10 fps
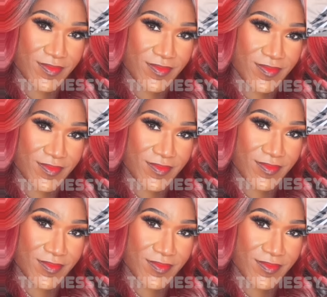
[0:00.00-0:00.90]

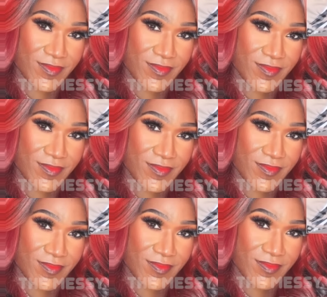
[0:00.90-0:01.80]

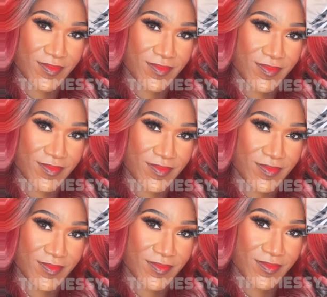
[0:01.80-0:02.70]

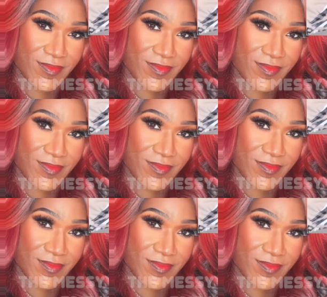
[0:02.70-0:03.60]

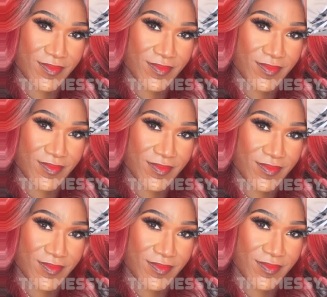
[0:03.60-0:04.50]

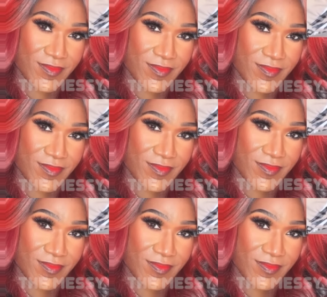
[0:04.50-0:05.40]
(not speaking)